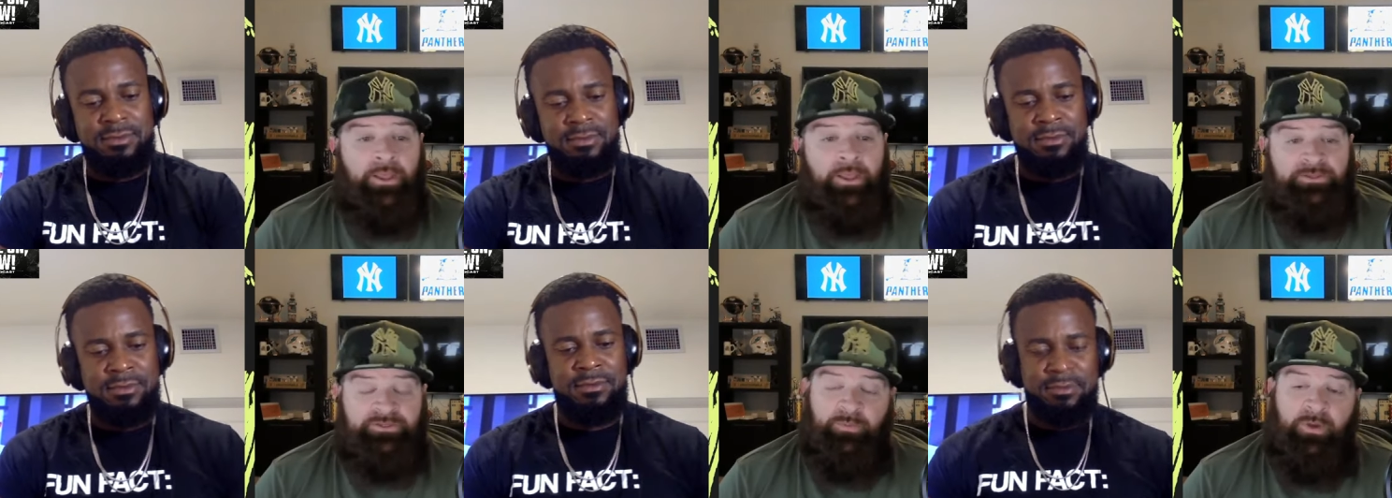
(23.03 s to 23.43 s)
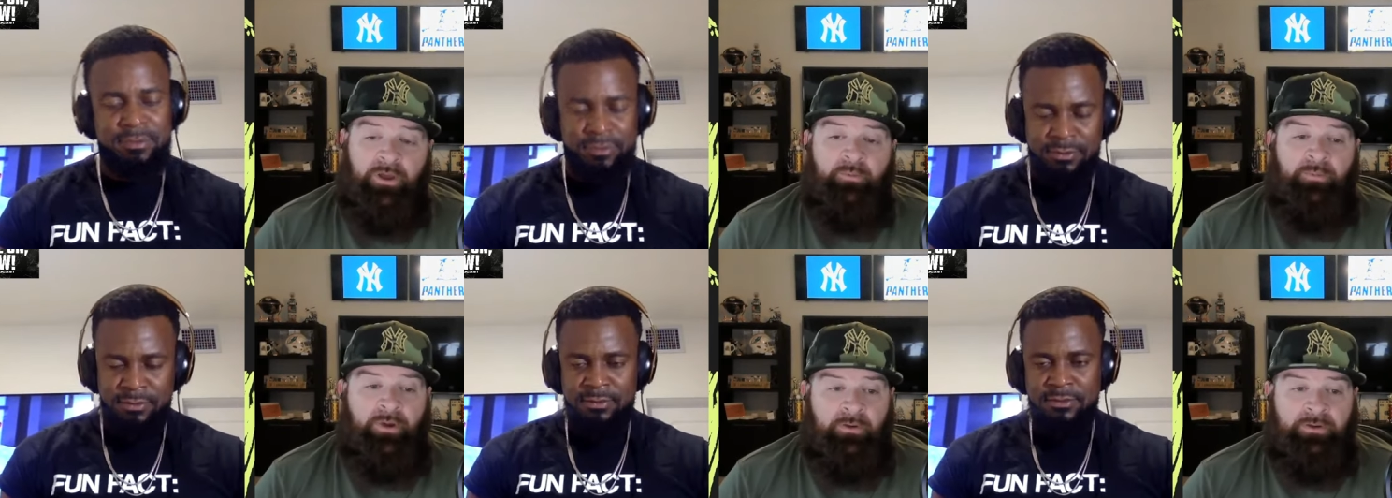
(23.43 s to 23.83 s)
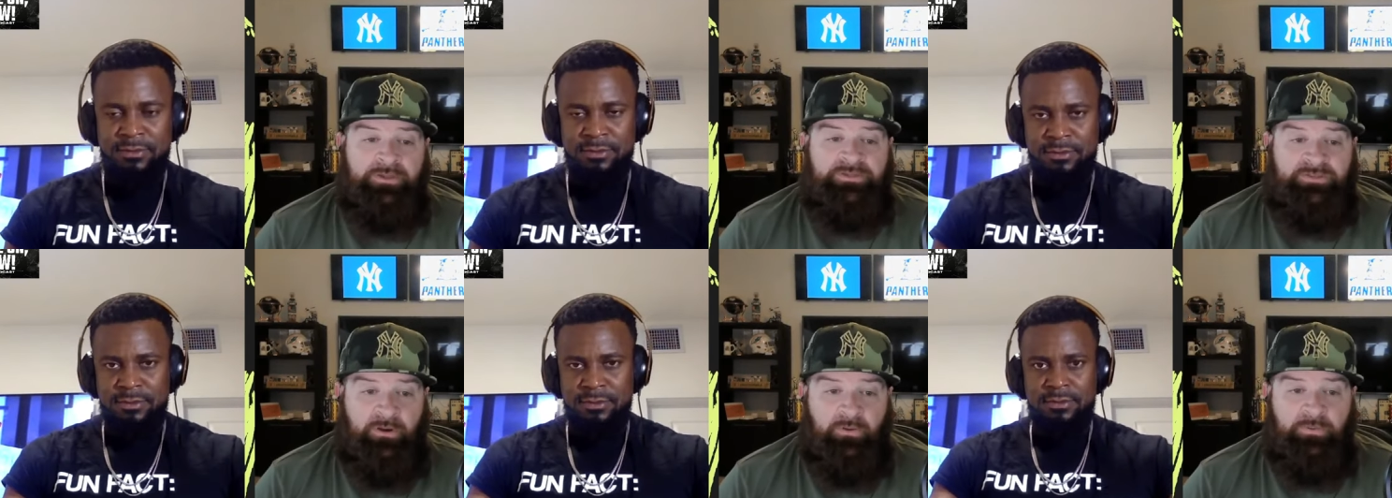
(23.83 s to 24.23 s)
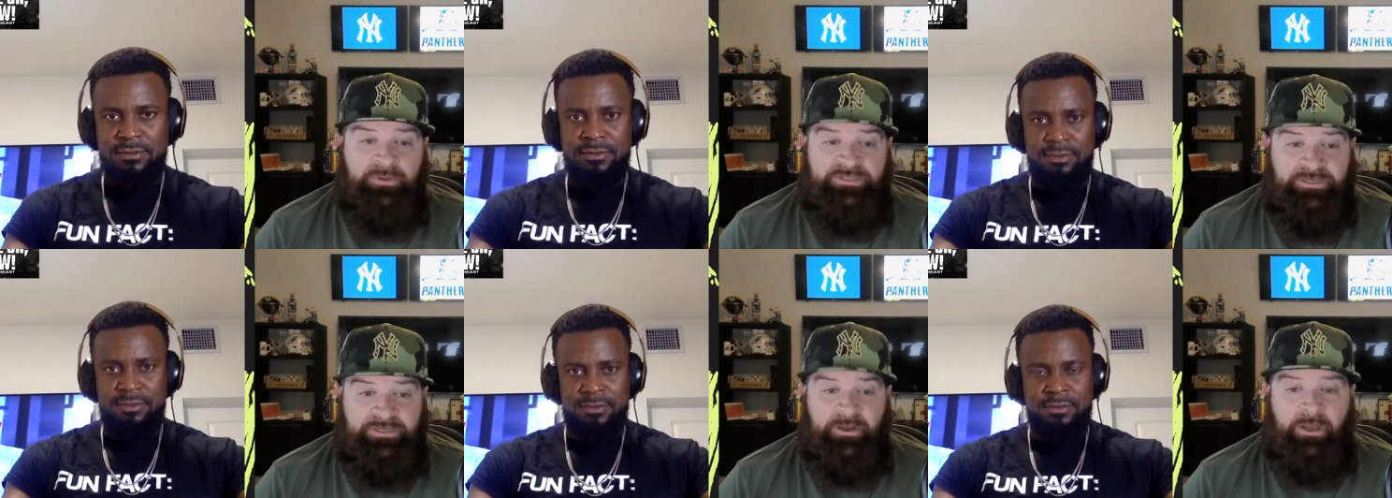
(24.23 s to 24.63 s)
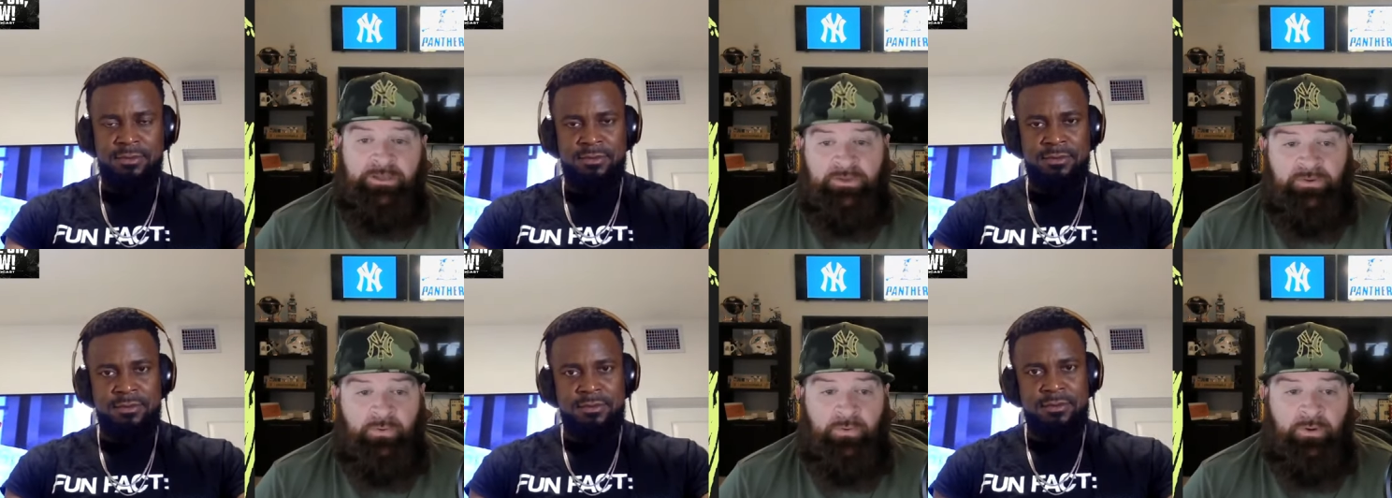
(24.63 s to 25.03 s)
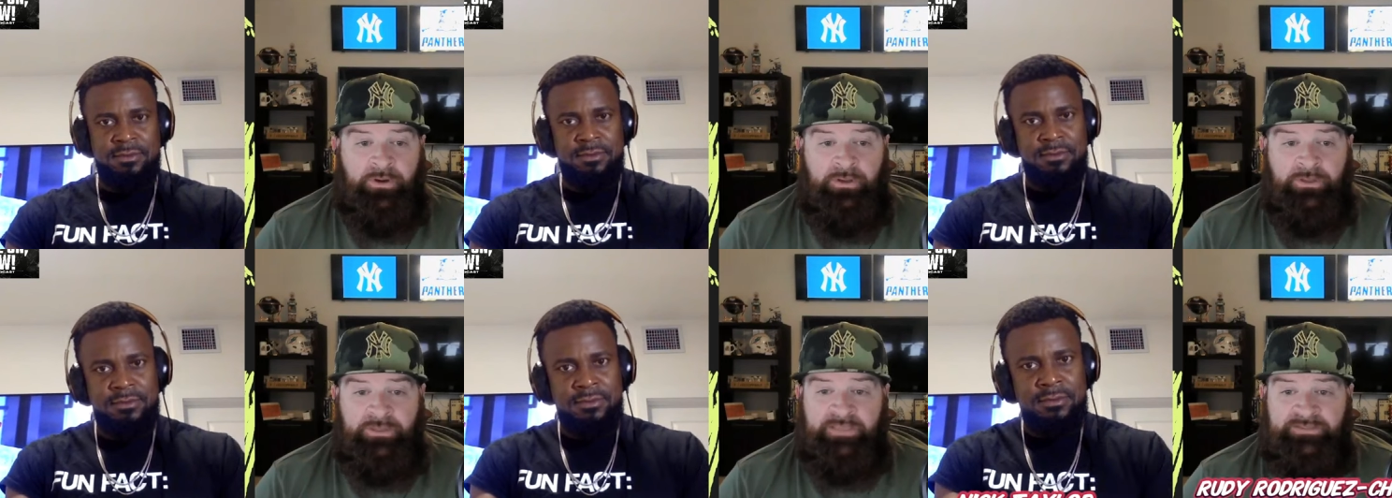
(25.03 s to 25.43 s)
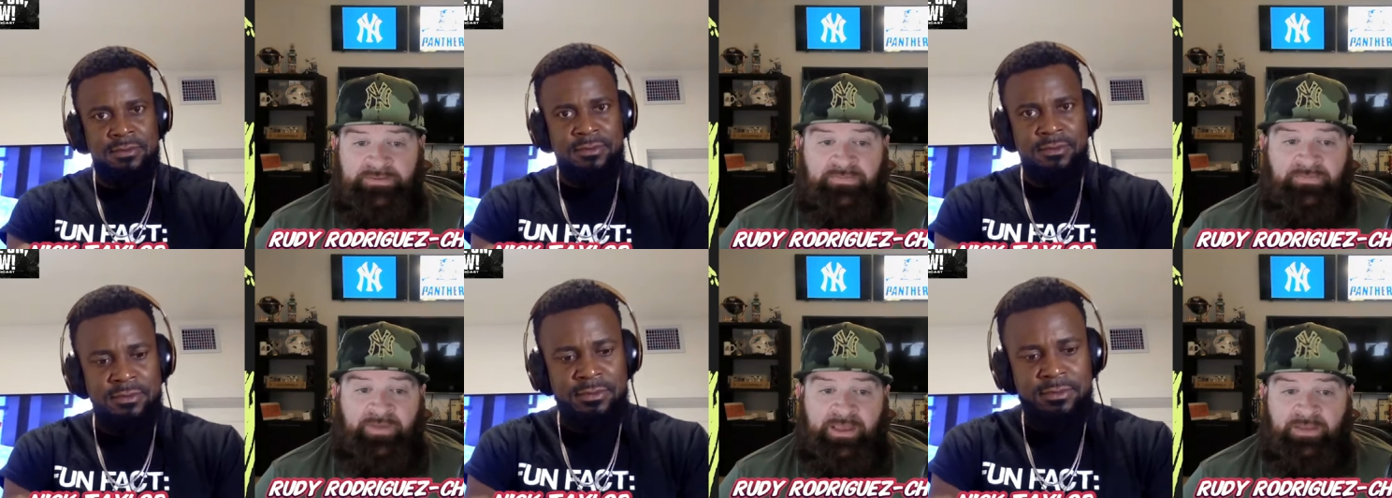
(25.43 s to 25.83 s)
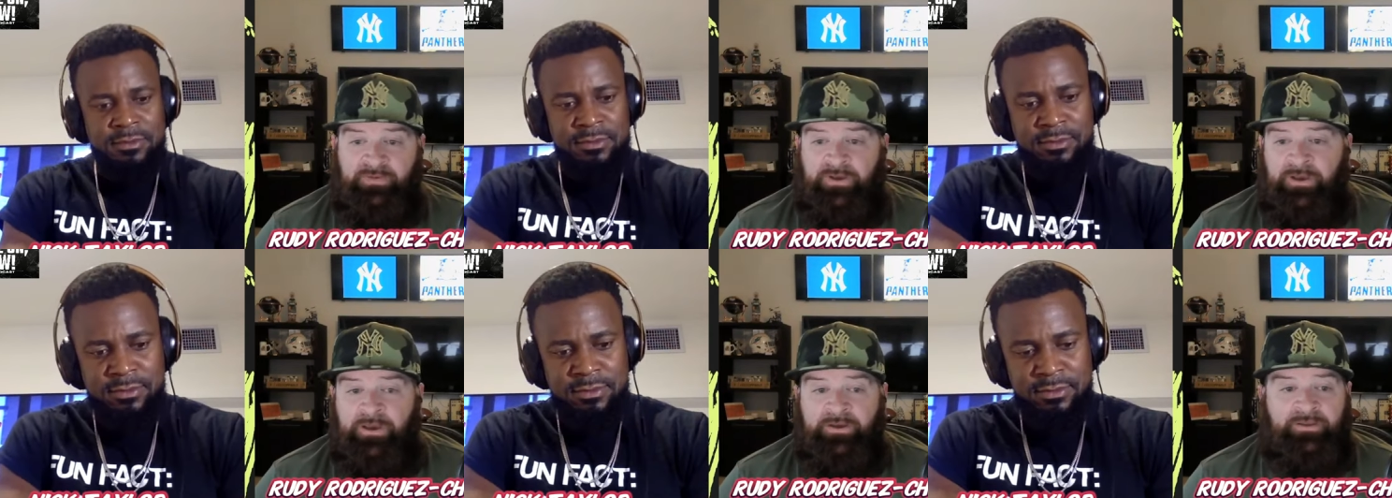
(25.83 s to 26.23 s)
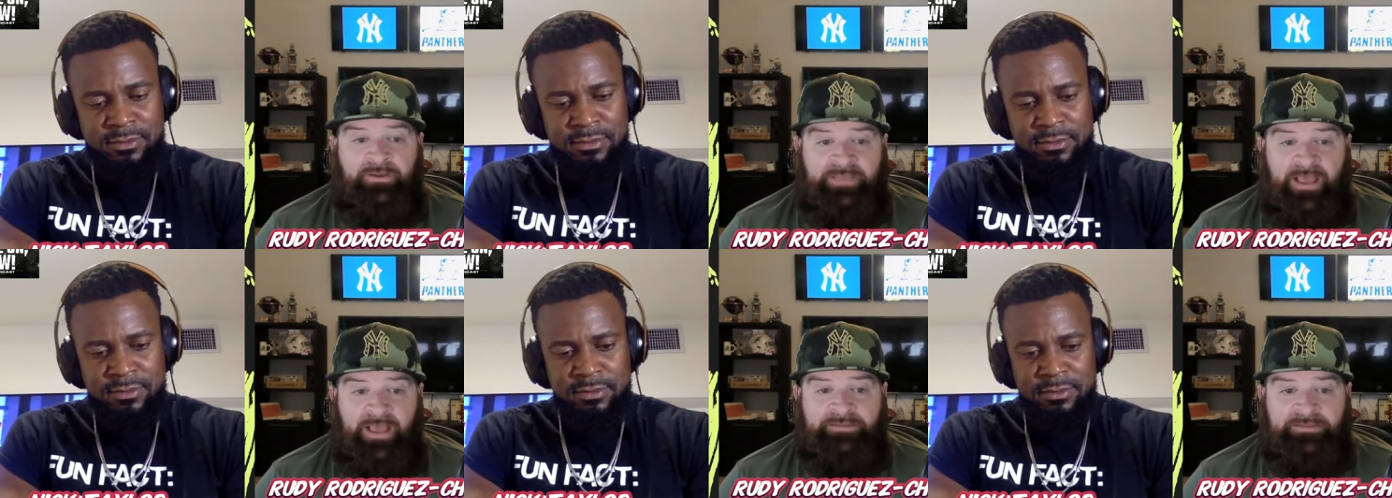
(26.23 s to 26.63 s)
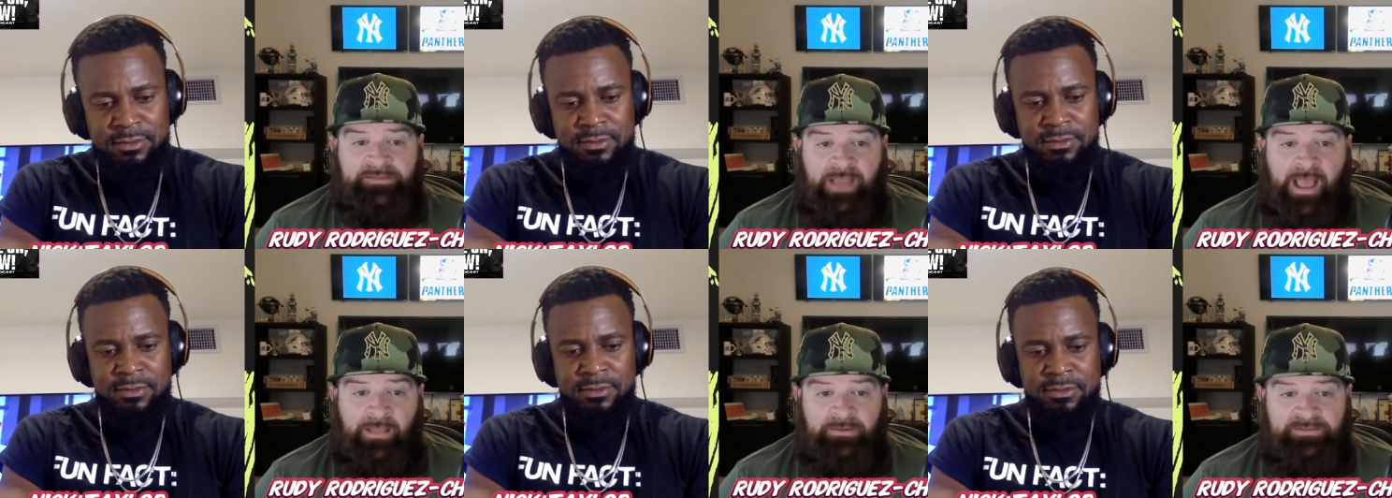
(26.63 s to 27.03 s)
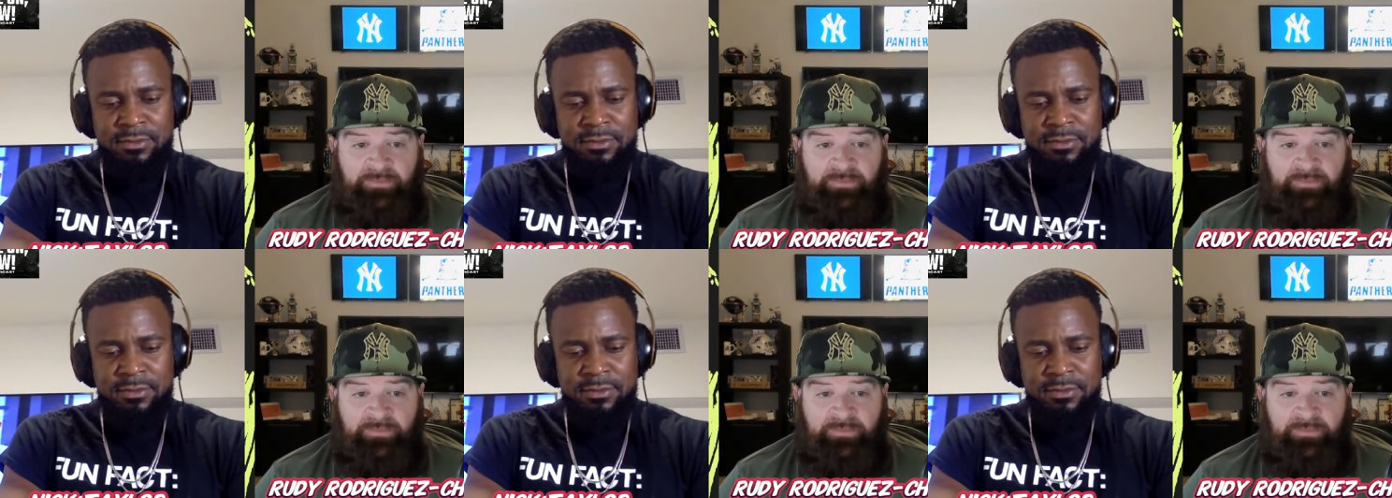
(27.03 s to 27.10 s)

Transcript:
Speaker 1: Jamal Murray's throwing shit on the court, gets a fine of $100,000.